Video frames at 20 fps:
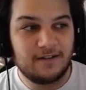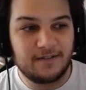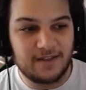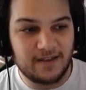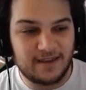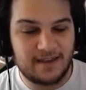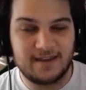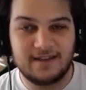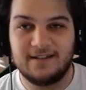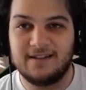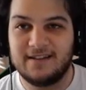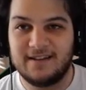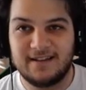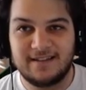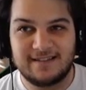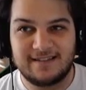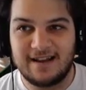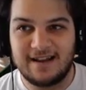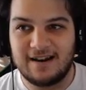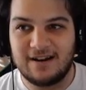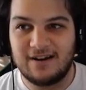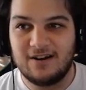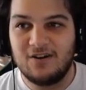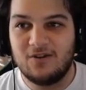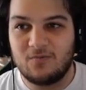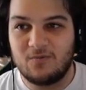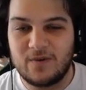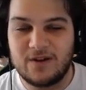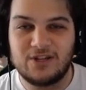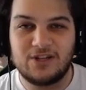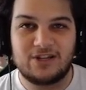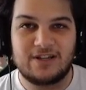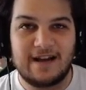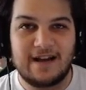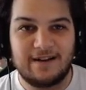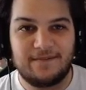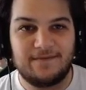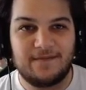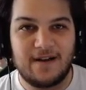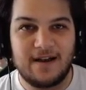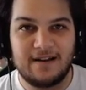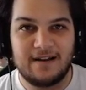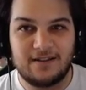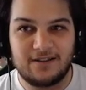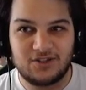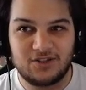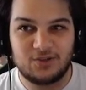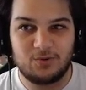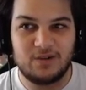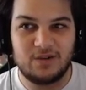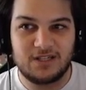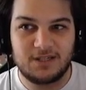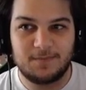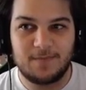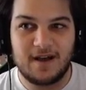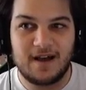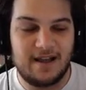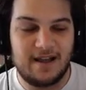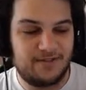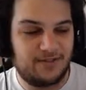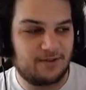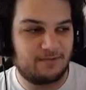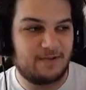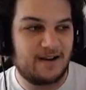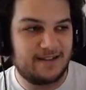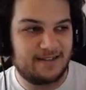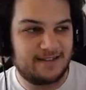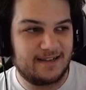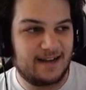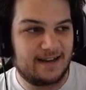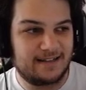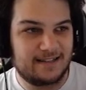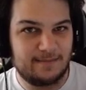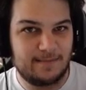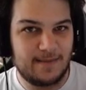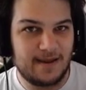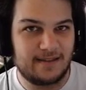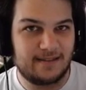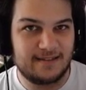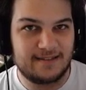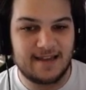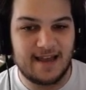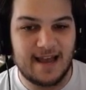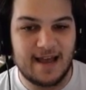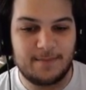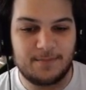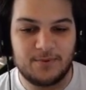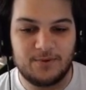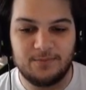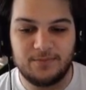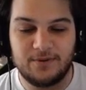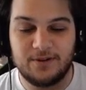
The healing is there. We just got to find the sweet spot and the right deck to make this happen.